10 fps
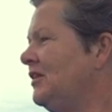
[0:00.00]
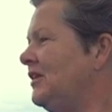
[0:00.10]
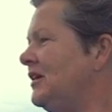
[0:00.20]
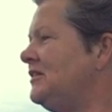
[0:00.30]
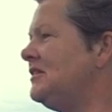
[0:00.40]

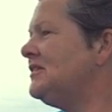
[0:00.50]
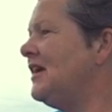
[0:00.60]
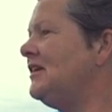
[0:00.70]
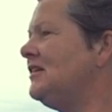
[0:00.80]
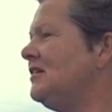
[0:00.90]
They had
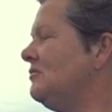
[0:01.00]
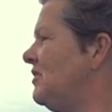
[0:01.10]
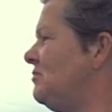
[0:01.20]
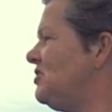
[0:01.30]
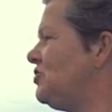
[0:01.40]
decided at
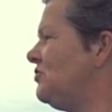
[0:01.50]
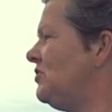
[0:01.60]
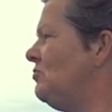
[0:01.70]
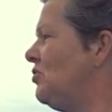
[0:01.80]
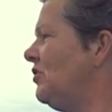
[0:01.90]
maybe 2
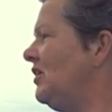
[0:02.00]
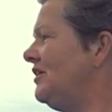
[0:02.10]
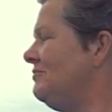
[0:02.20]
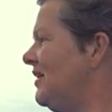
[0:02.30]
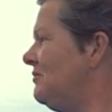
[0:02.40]
in the morning
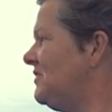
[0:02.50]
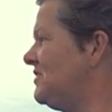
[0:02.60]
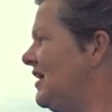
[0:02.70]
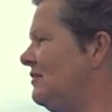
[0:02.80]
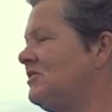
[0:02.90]
it might be
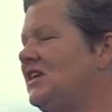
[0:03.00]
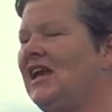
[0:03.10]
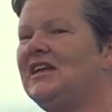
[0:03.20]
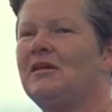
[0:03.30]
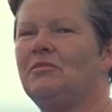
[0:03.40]
time to
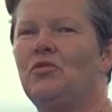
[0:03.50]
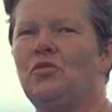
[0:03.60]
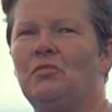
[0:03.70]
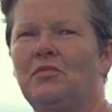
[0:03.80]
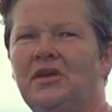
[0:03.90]
head up
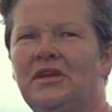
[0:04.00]
home,